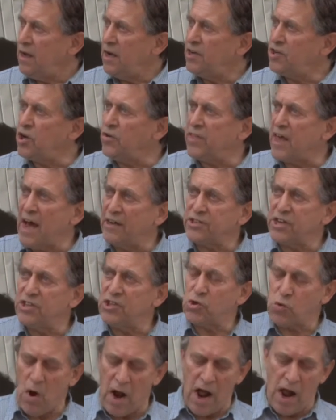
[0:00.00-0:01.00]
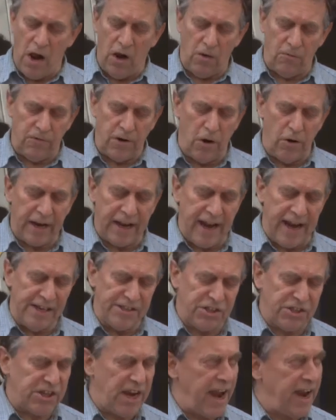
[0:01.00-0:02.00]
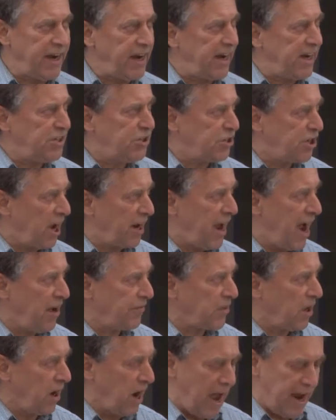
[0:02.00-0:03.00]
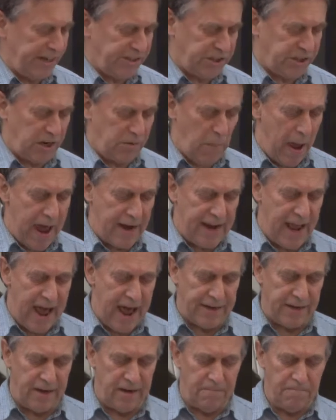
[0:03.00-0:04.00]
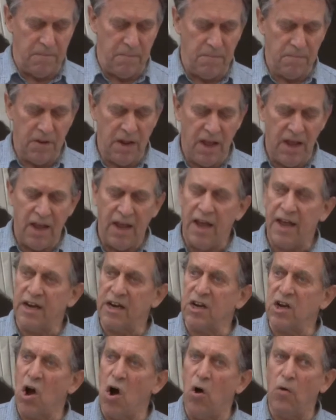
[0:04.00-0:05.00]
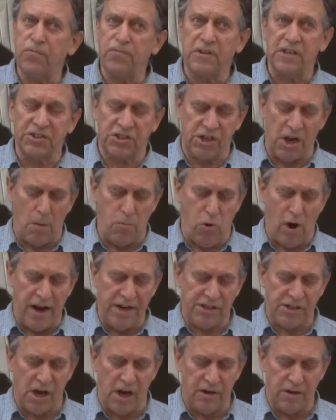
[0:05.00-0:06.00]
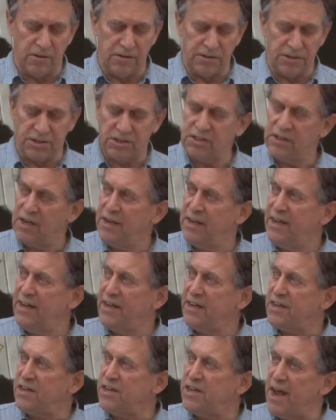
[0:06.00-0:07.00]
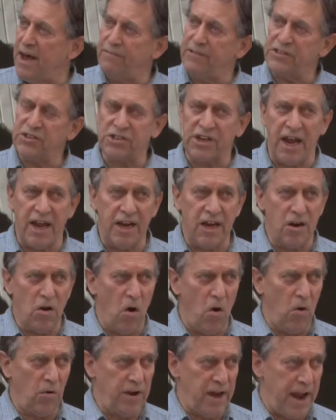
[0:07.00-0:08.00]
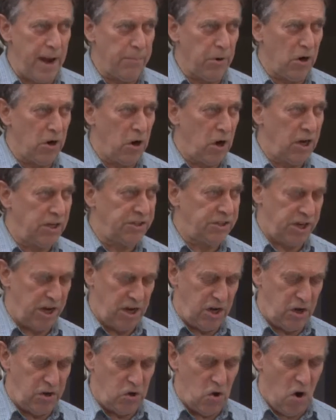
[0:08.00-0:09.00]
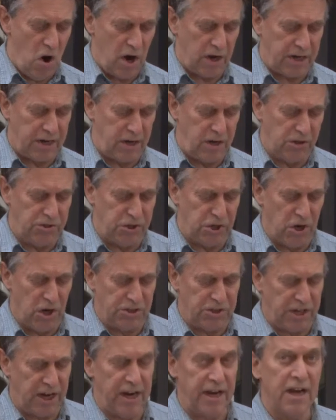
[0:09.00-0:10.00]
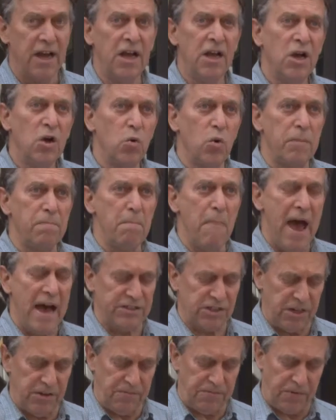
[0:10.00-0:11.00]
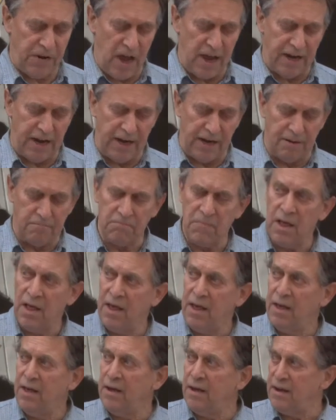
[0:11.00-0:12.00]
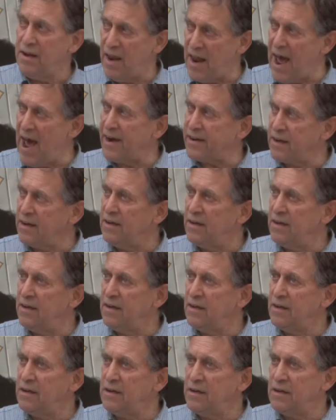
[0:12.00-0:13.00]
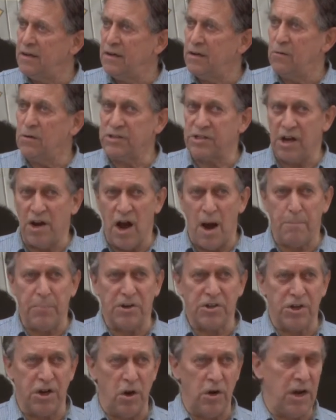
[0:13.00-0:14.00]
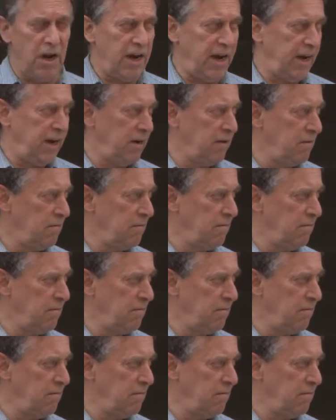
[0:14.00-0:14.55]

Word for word: In 2012, Hurricane Sandy shut out the lights in Manhattan and engulfed the subway tunnels, devastated whole neighborhoods in New York and New Jersey with massive flooding. That was an opportunity.